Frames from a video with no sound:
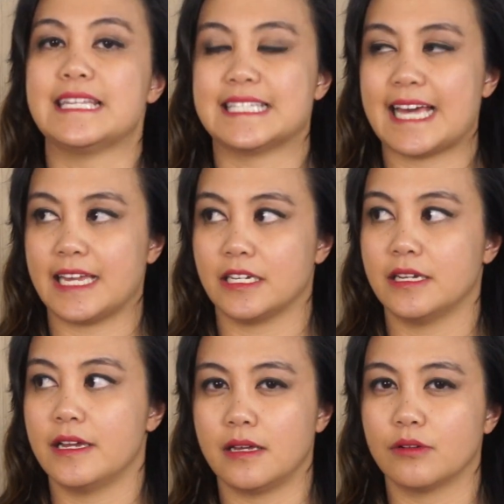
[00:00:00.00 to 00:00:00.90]
is that
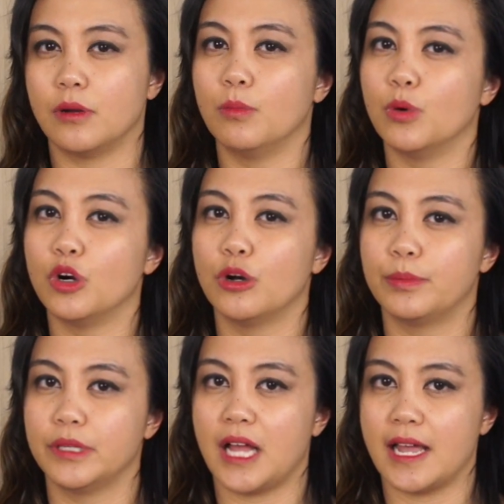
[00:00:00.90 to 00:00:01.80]
there are
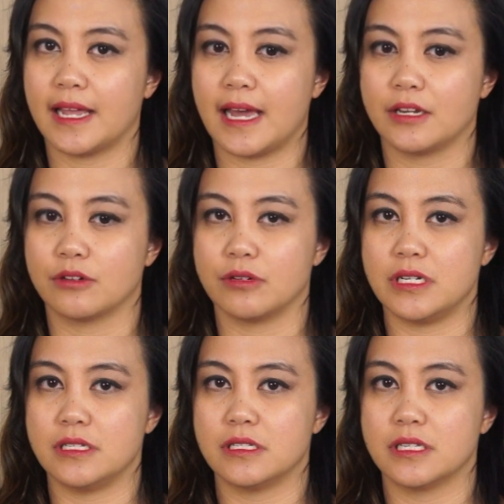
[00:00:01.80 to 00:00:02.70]
more ply
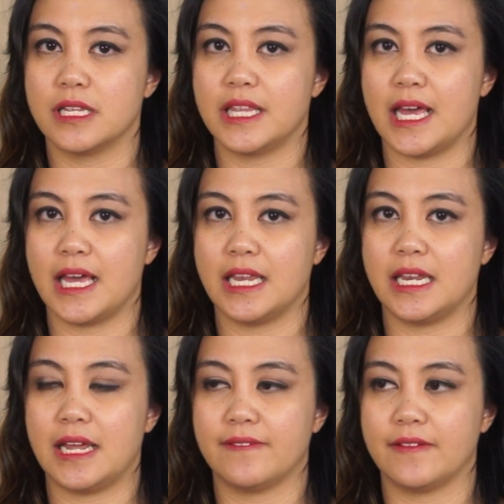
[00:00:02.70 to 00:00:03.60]
categories
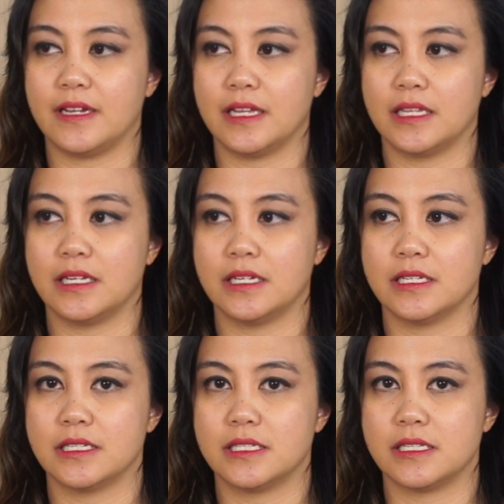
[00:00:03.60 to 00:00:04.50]
than every
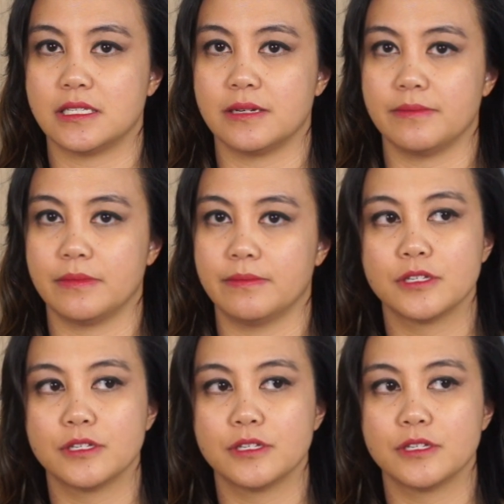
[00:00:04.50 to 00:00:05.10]
other system.